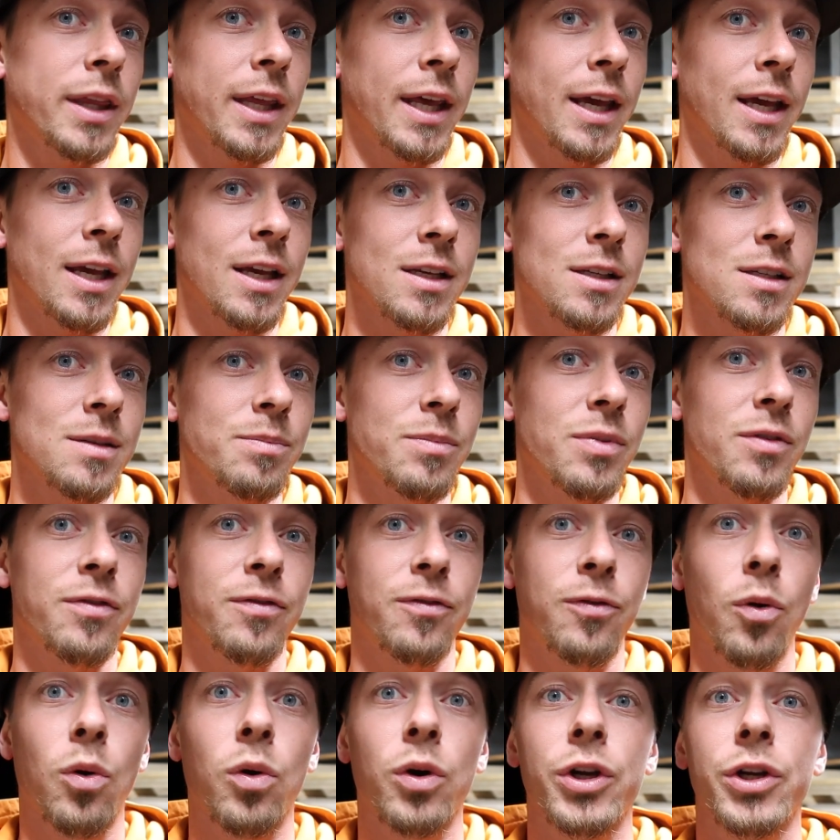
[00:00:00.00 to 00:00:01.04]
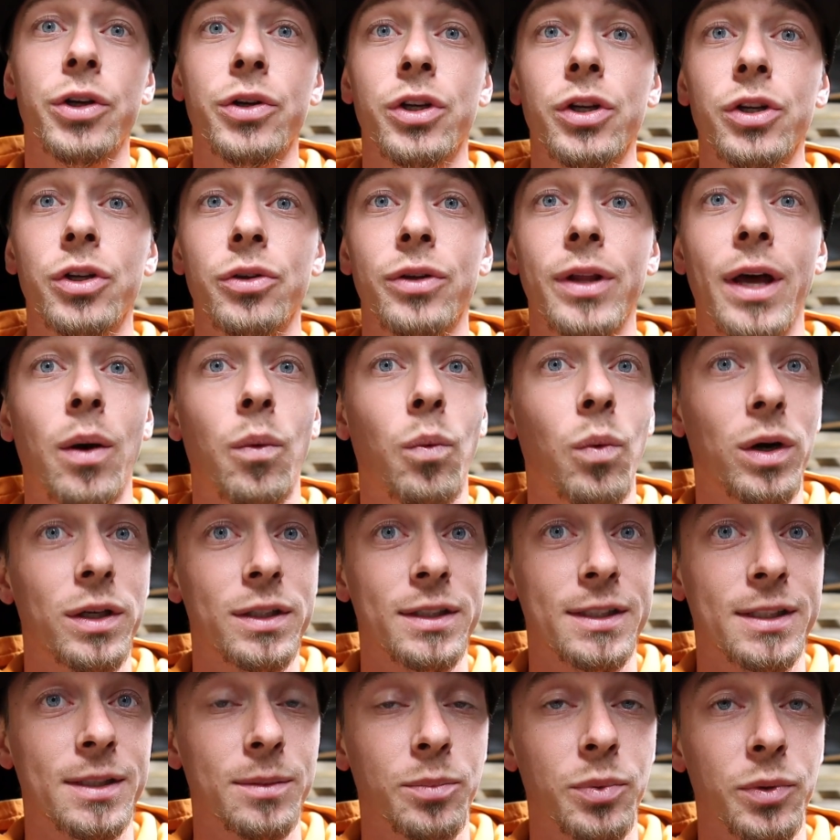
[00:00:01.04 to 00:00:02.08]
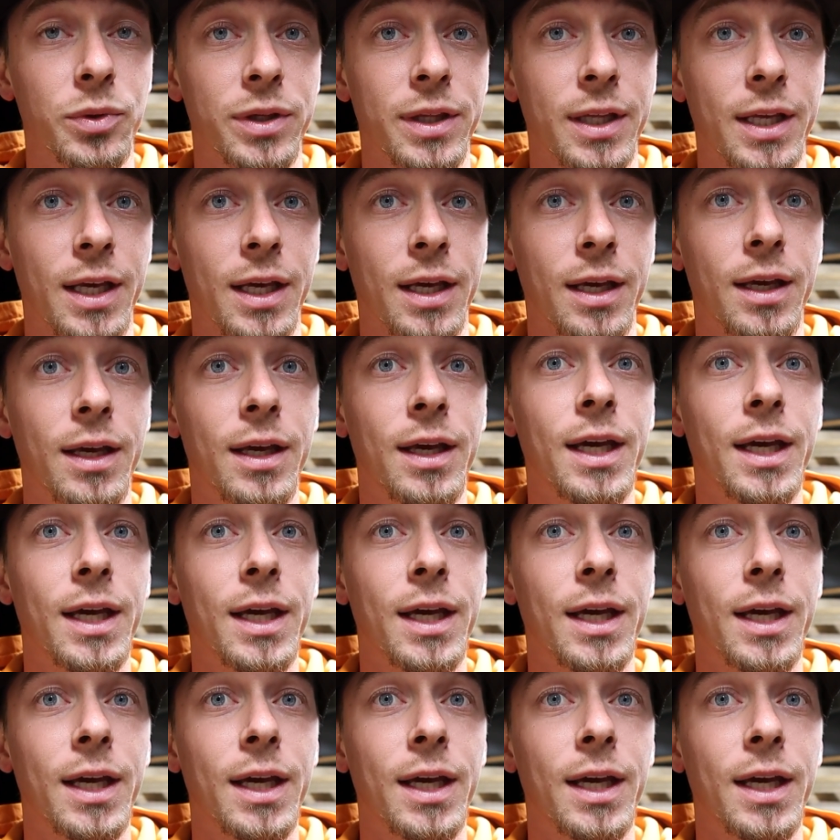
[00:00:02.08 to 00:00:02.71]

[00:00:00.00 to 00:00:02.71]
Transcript: things before you can do that one simple thing.